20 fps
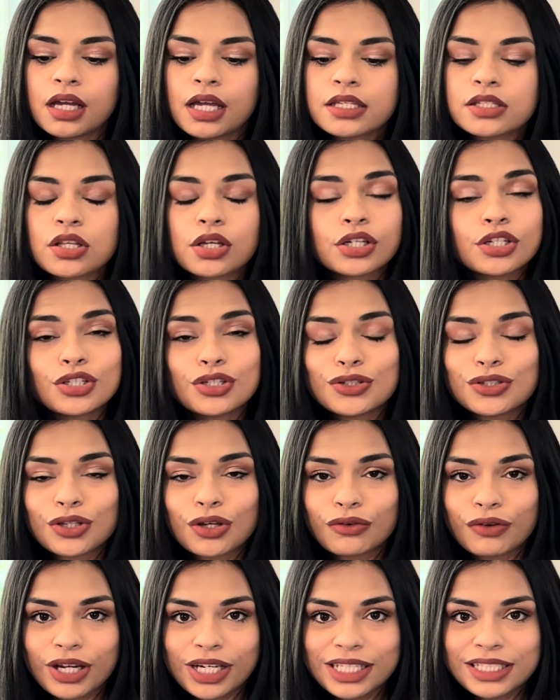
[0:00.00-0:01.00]
As long as you
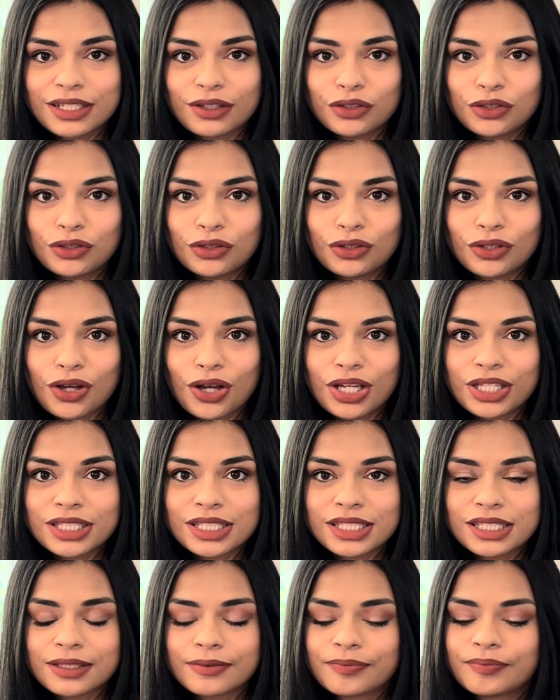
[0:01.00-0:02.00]
start writing down your
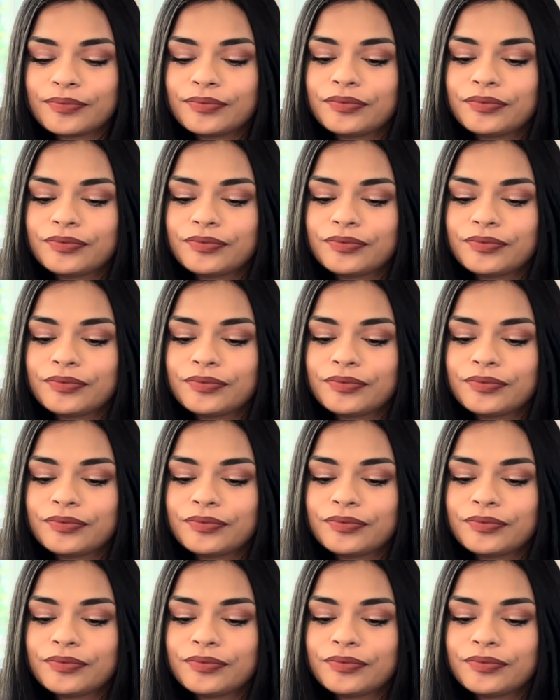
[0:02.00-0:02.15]
thoughts